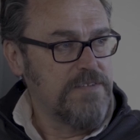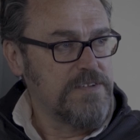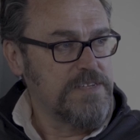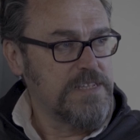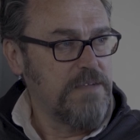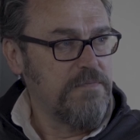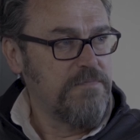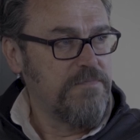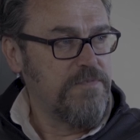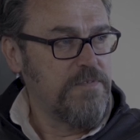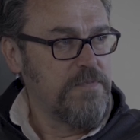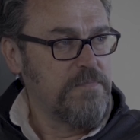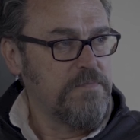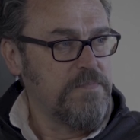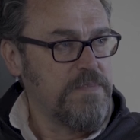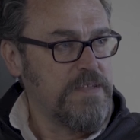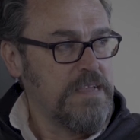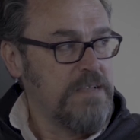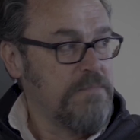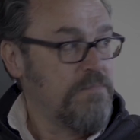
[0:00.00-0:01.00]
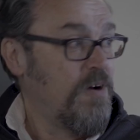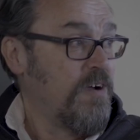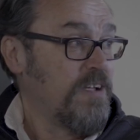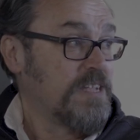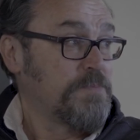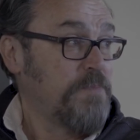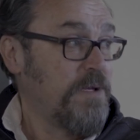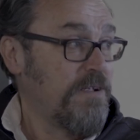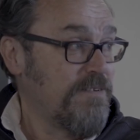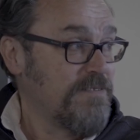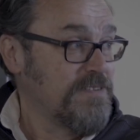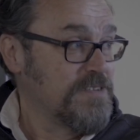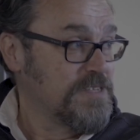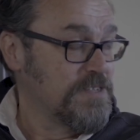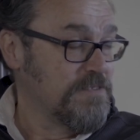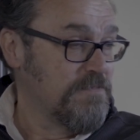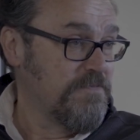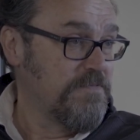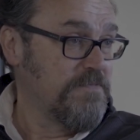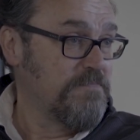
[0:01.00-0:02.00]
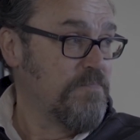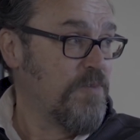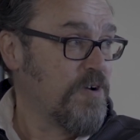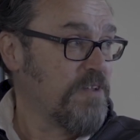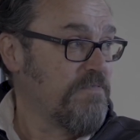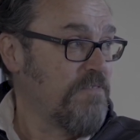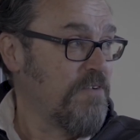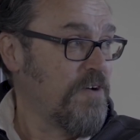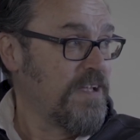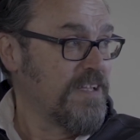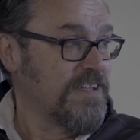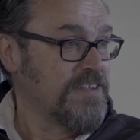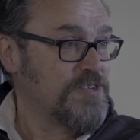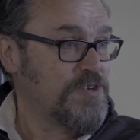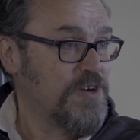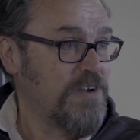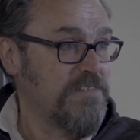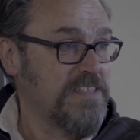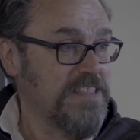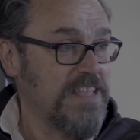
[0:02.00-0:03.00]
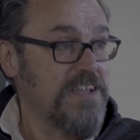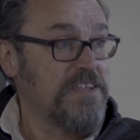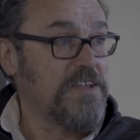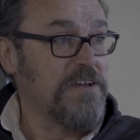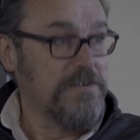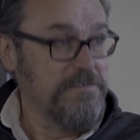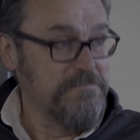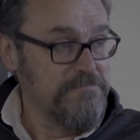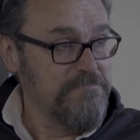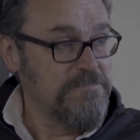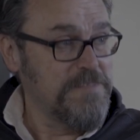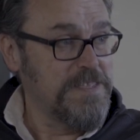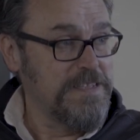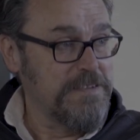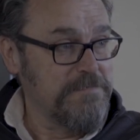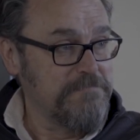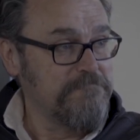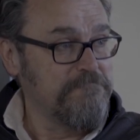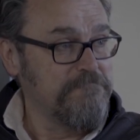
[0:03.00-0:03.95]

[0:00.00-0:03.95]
has come from my experience of modifying and driving that car. Yeah.